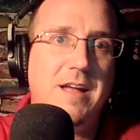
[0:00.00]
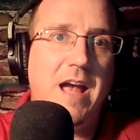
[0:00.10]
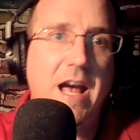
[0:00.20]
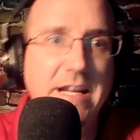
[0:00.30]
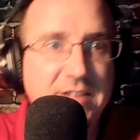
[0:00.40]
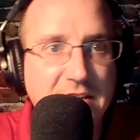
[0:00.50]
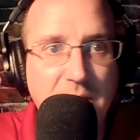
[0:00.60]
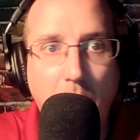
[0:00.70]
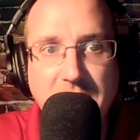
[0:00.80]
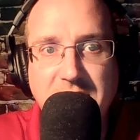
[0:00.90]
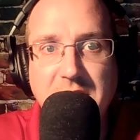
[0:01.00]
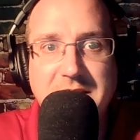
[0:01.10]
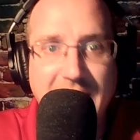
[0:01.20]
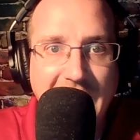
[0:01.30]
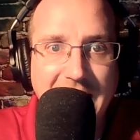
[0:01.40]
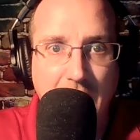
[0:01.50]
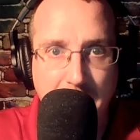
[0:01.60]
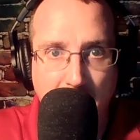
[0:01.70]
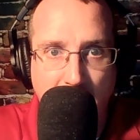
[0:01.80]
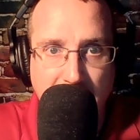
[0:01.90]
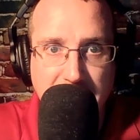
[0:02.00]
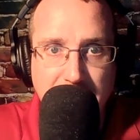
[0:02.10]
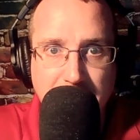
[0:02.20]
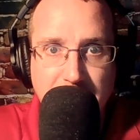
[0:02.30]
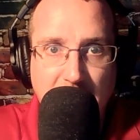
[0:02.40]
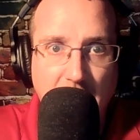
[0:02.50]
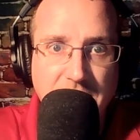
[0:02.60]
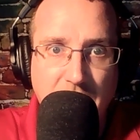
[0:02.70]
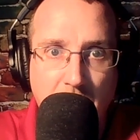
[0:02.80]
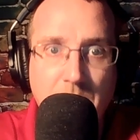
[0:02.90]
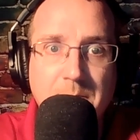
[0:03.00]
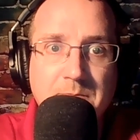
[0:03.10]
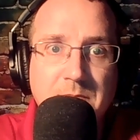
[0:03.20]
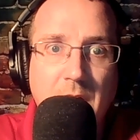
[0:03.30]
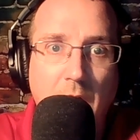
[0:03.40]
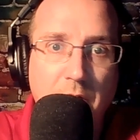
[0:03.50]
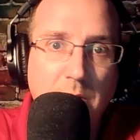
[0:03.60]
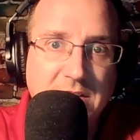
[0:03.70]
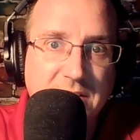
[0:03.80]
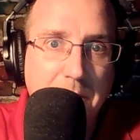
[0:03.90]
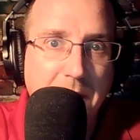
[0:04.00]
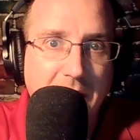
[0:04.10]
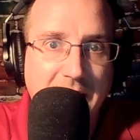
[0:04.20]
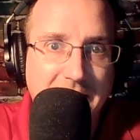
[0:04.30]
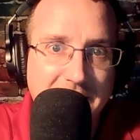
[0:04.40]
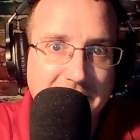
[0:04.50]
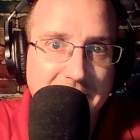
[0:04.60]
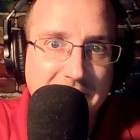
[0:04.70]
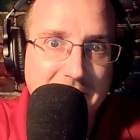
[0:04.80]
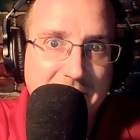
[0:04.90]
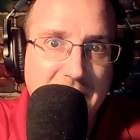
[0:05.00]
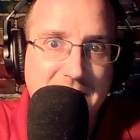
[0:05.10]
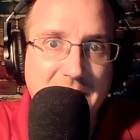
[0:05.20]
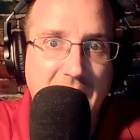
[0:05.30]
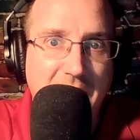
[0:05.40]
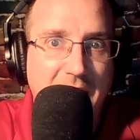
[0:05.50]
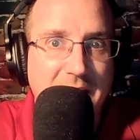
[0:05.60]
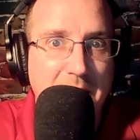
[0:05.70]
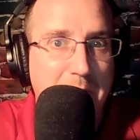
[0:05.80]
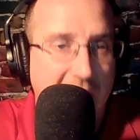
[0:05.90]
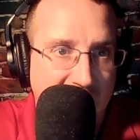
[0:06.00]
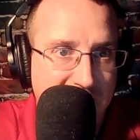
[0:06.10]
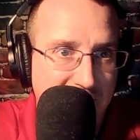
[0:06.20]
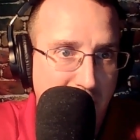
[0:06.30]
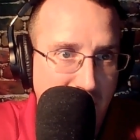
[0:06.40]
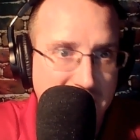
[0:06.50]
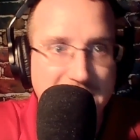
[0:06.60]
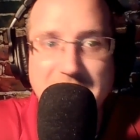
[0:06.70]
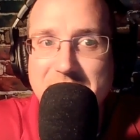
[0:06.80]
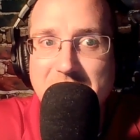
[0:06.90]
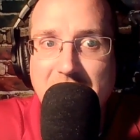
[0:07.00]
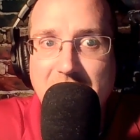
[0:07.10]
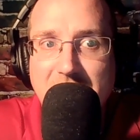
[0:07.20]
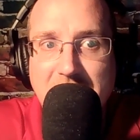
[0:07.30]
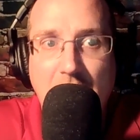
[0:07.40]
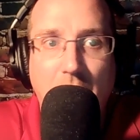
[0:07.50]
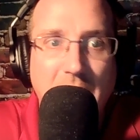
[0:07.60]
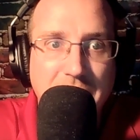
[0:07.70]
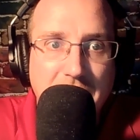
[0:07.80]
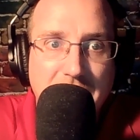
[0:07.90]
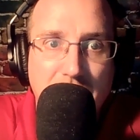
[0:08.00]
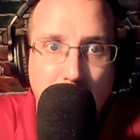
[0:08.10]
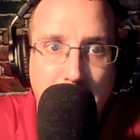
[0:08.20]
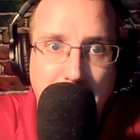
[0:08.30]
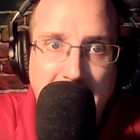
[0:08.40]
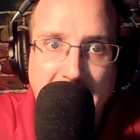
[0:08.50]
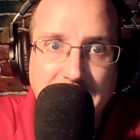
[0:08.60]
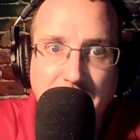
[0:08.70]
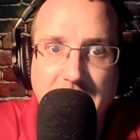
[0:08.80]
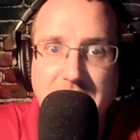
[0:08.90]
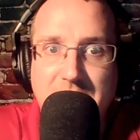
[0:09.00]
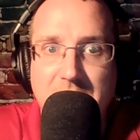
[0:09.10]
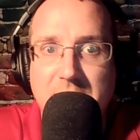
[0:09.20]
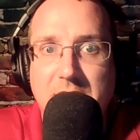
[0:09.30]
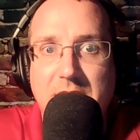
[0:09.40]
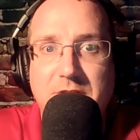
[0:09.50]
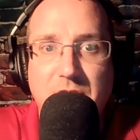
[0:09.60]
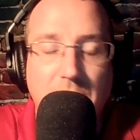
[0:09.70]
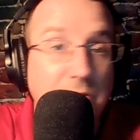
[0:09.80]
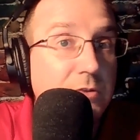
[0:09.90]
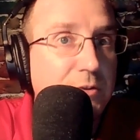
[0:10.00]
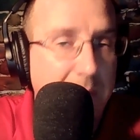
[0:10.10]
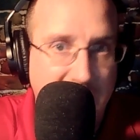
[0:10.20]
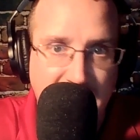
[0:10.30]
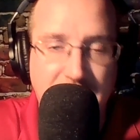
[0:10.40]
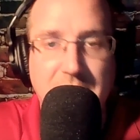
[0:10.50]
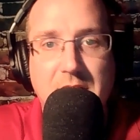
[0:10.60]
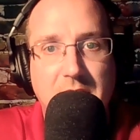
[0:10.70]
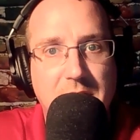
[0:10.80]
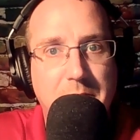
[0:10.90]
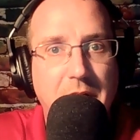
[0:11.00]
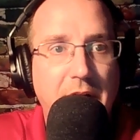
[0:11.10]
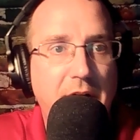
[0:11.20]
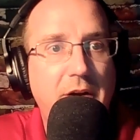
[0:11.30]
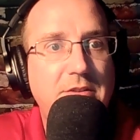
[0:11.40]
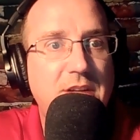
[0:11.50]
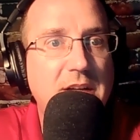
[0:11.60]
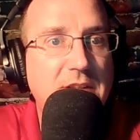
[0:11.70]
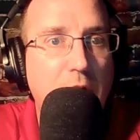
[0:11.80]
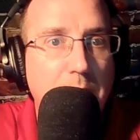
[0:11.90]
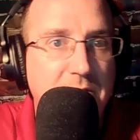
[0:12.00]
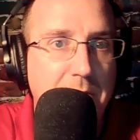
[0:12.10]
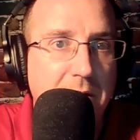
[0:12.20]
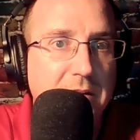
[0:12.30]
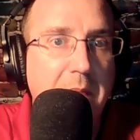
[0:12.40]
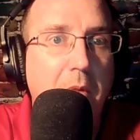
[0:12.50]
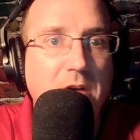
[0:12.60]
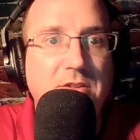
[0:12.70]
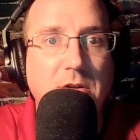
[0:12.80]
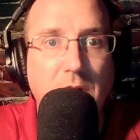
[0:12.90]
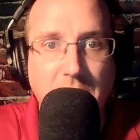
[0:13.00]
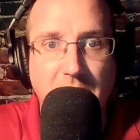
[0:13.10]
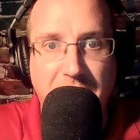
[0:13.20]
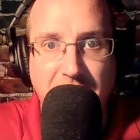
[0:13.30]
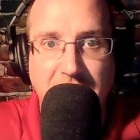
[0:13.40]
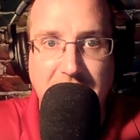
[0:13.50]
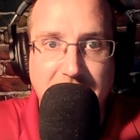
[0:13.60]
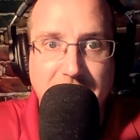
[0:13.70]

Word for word: And he says he wants to die on Mars. Also, although he stipulated that's not on impact, of course. Now, under new plans released in the journal New Space, the billionaire says he hopes to build a Mars colonial fleet